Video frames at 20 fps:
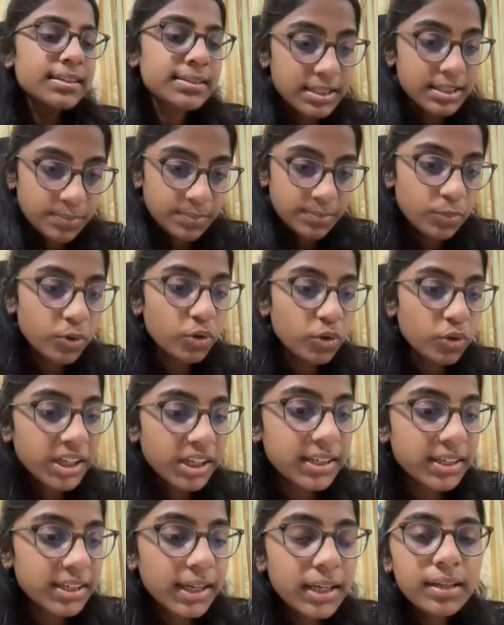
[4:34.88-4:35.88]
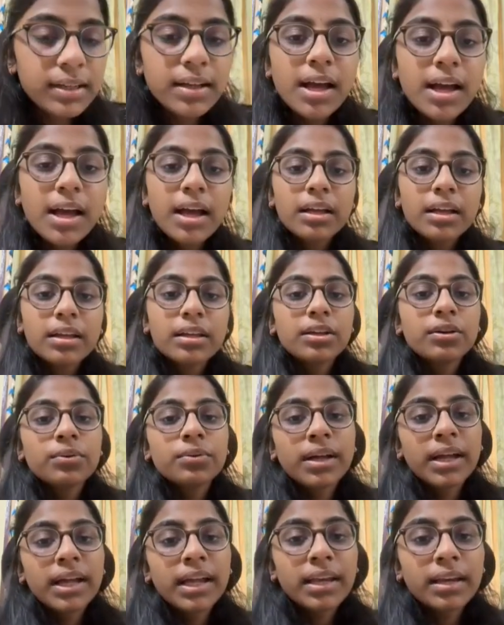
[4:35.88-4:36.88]
is more detailed. You
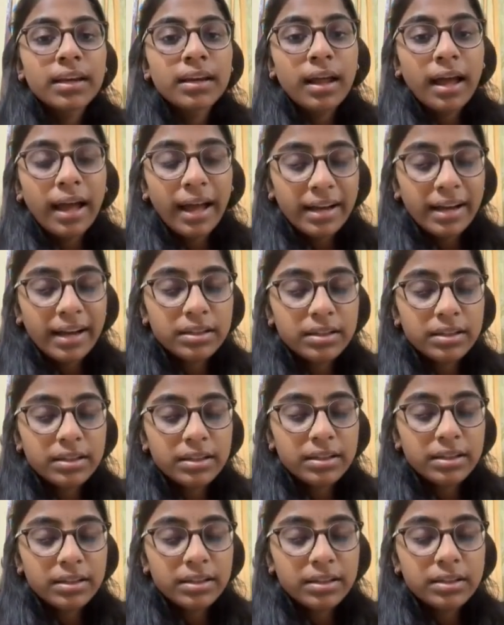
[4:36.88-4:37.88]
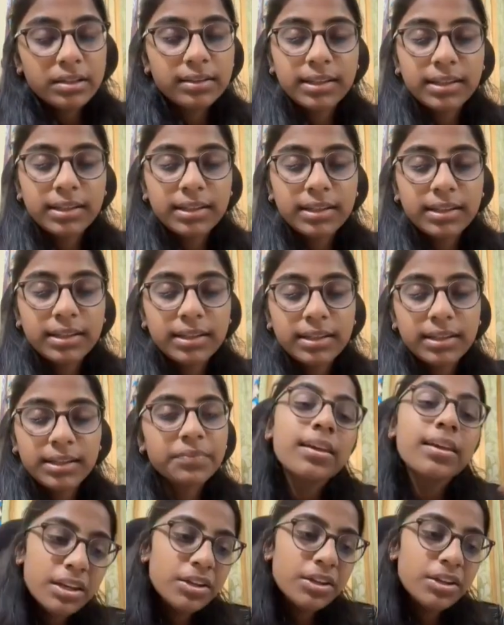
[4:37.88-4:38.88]
can yeah, you can
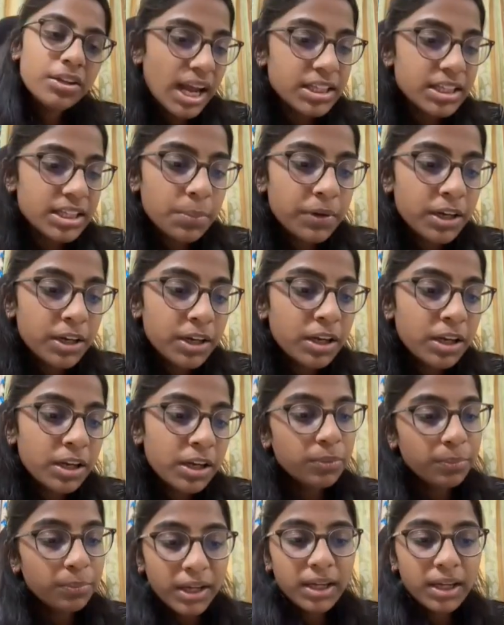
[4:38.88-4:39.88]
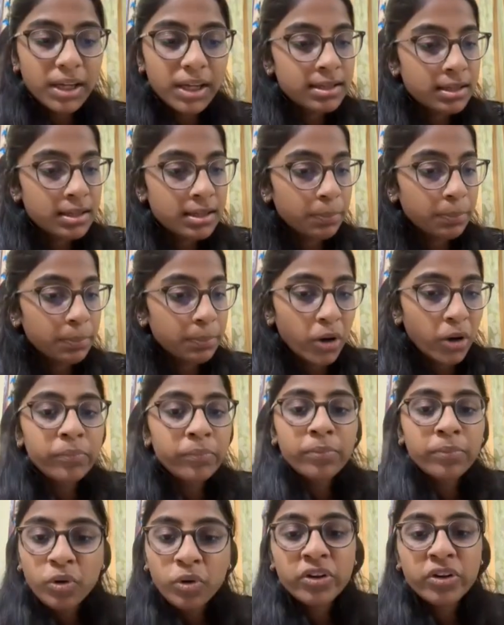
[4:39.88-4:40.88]
use ChatGPT to make the prompt
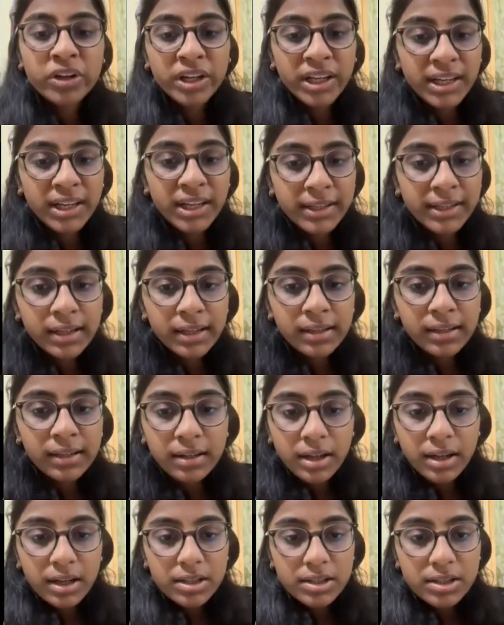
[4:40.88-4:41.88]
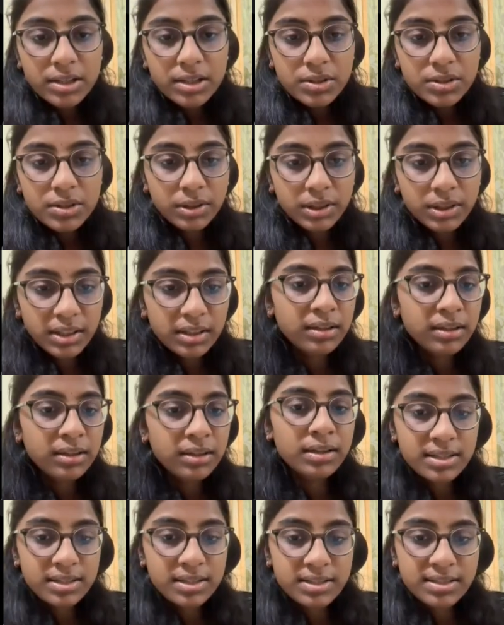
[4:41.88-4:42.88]
more detailed. So here
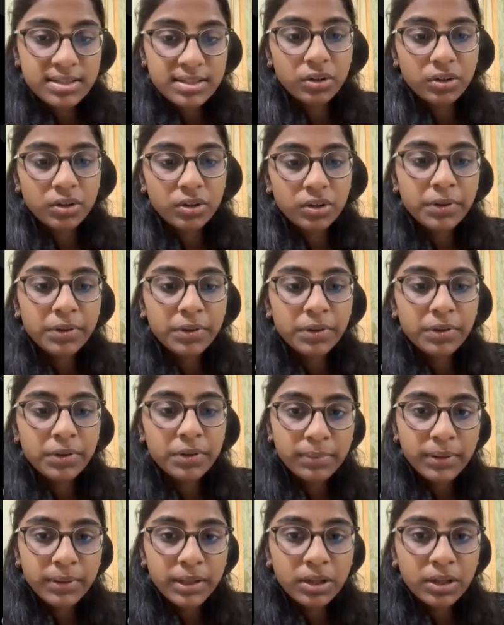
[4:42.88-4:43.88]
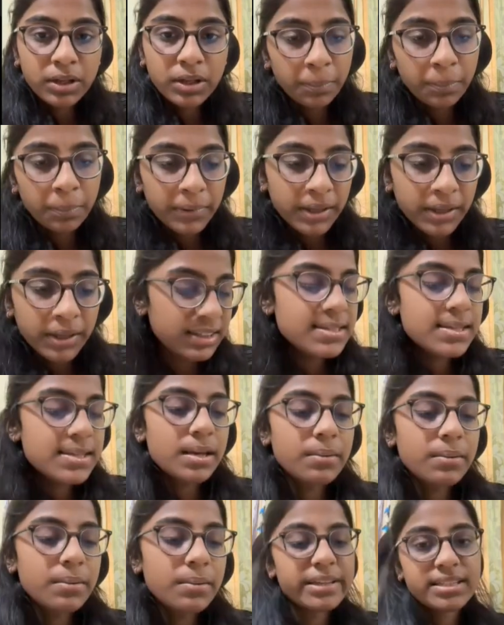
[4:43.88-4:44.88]
is the output. We'll be copying this
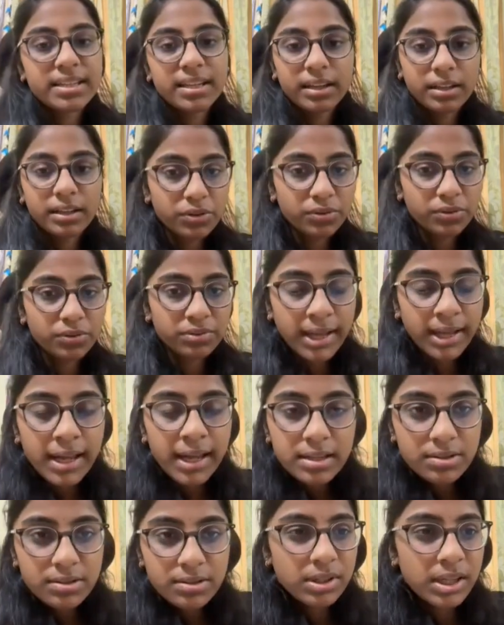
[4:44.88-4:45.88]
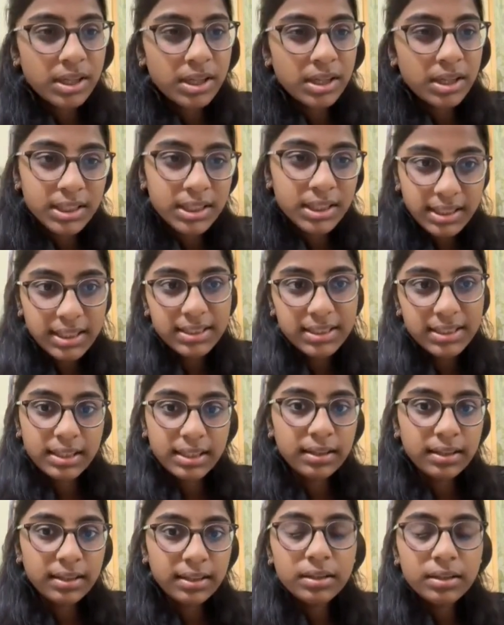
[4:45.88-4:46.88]
and pasting it over there so that it's
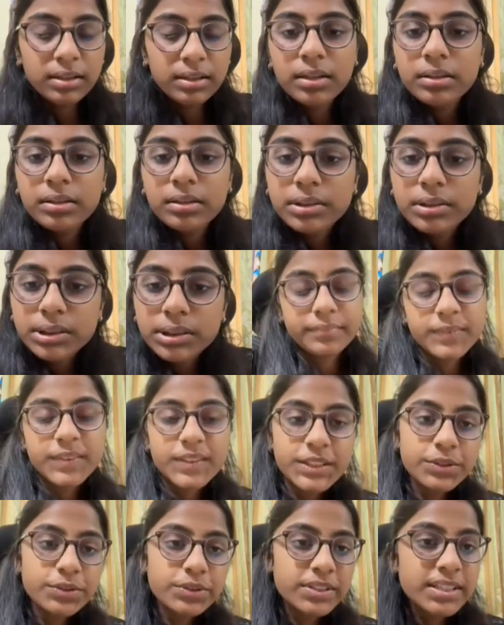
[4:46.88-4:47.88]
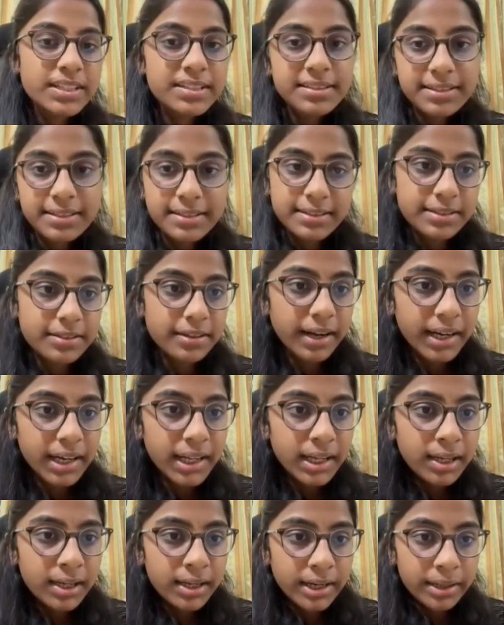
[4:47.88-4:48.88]
easier. So since it's
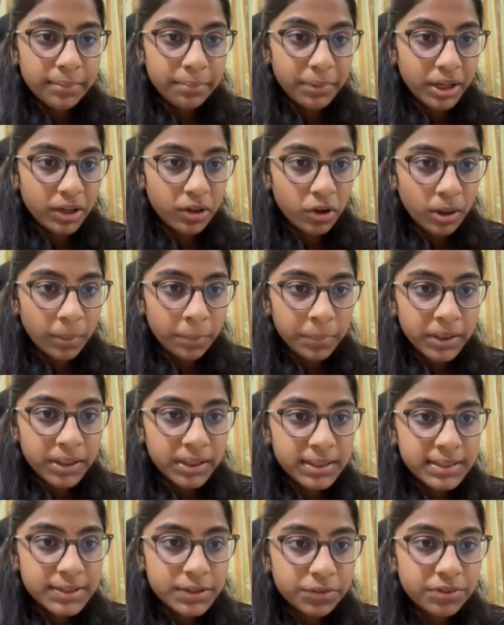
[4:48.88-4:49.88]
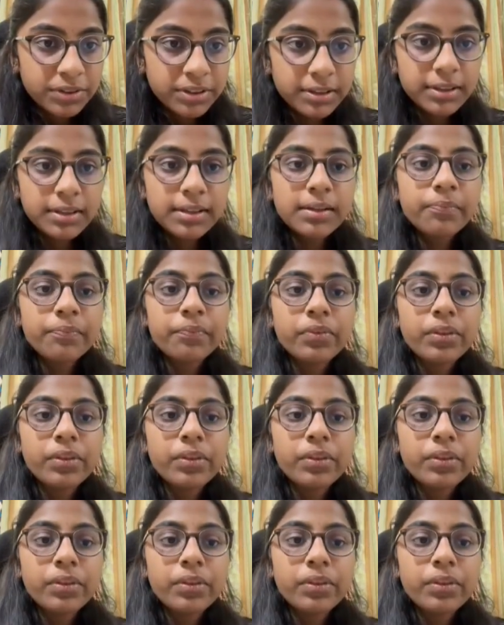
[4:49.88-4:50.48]
ready, let me copy this over here,